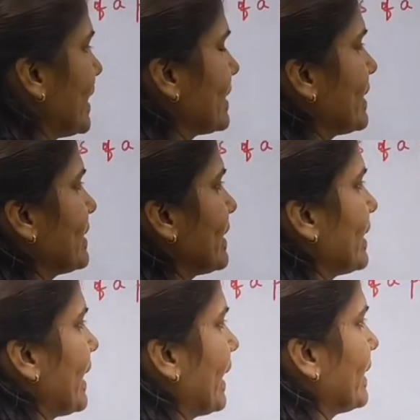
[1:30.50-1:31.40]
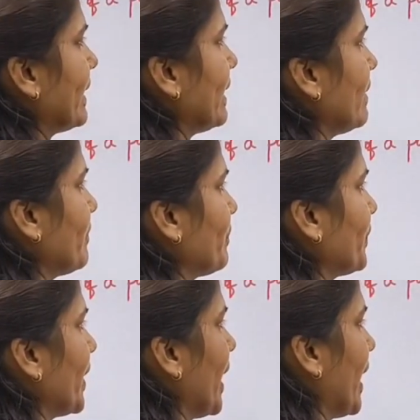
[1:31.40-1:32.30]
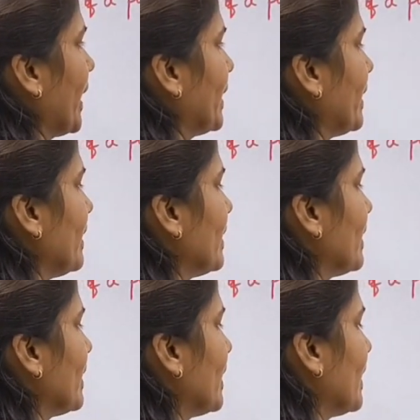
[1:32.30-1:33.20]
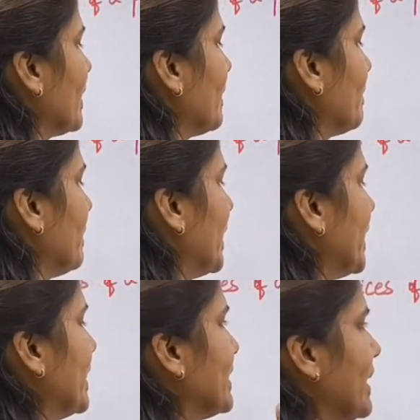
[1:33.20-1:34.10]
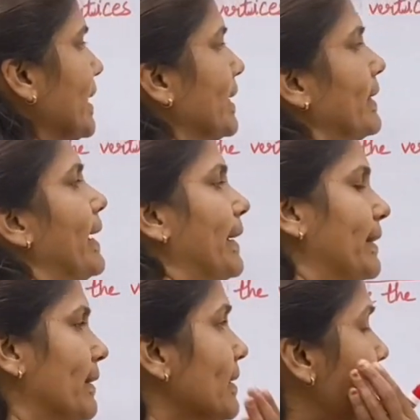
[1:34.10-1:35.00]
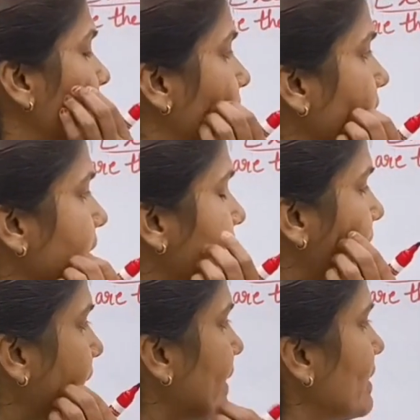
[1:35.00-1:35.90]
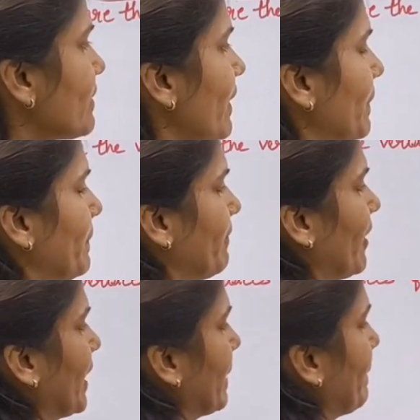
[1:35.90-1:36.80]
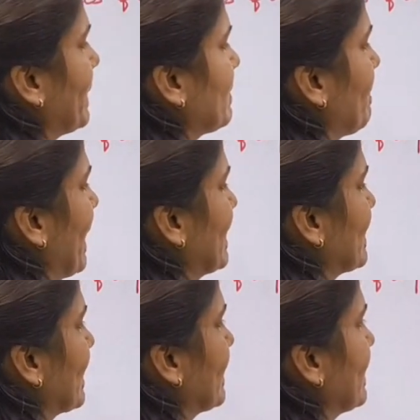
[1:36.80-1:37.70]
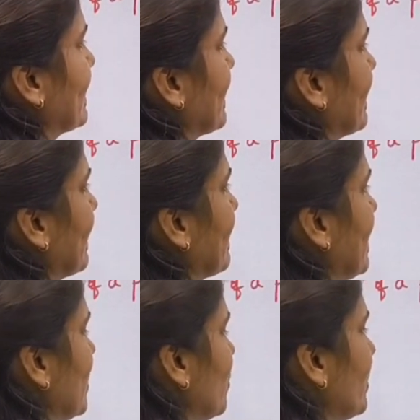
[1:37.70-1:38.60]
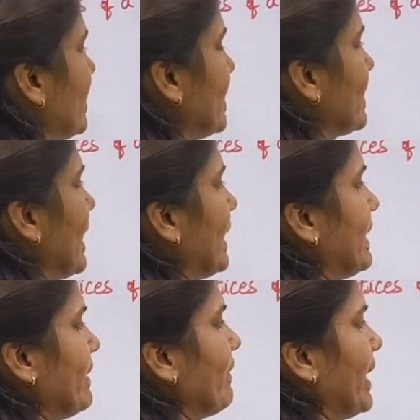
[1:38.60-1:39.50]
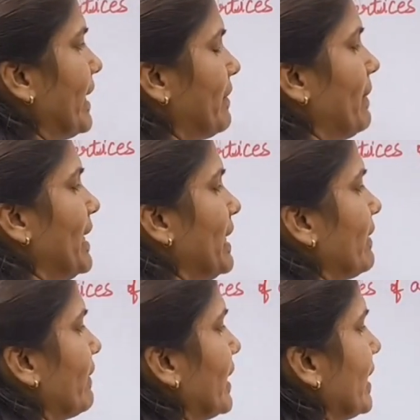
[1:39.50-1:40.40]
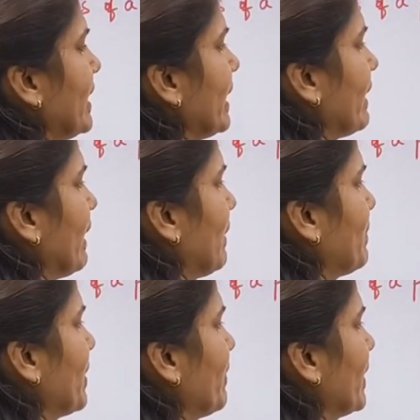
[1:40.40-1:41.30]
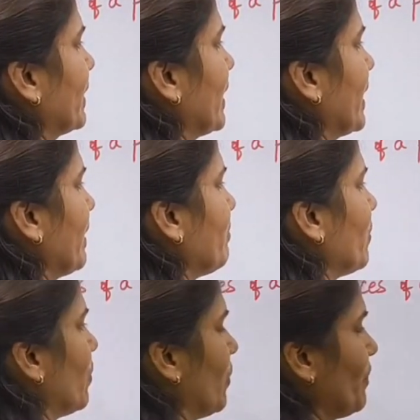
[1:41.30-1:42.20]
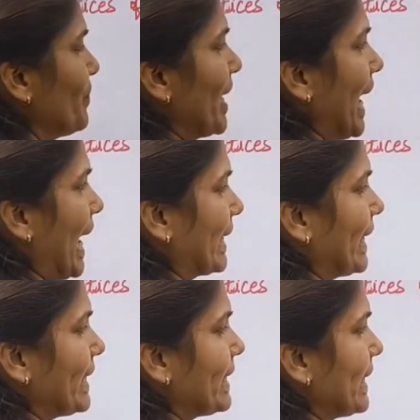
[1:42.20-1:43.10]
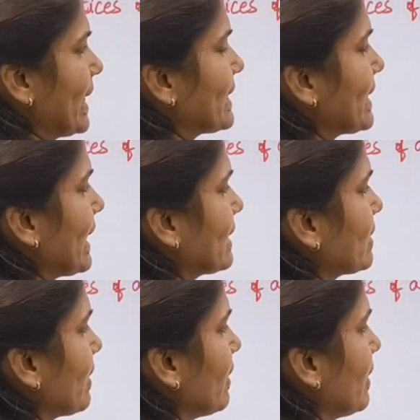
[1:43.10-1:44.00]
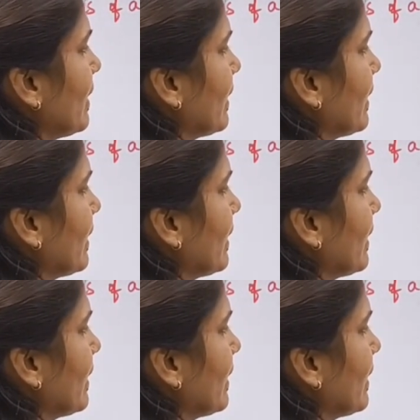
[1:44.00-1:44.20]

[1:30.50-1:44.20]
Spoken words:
AC is a diagonal and BD is a diagonal. These diagonals what happened? Bisect each other. So this line divided by equal. Here I am giving the name O. Again AC also